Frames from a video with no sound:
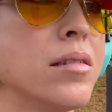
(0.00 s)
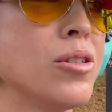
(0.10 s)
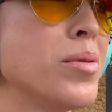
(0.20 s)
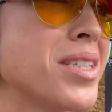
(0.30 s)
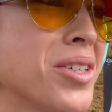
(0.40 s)

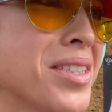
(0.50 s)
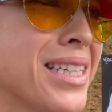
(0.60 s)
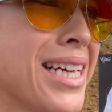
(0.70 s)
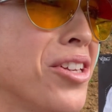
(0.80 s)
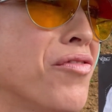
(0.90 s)
But seriously,
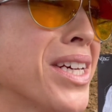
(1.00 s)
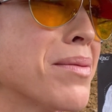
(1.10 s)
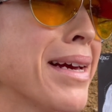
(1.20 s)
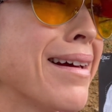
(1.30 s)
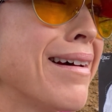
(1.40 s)
can you fix
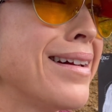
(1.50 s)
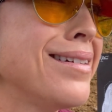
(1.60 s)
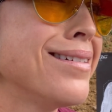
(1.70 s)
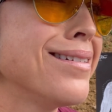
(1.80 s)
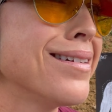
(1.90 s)
my
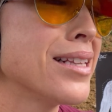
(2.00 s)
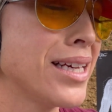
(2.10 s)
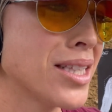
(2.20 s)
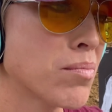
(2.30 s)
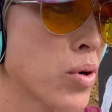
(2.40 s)
gun? I
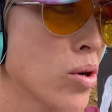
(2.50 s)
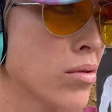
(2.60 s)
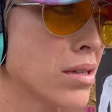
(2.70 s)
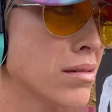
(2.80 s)
think it's broke.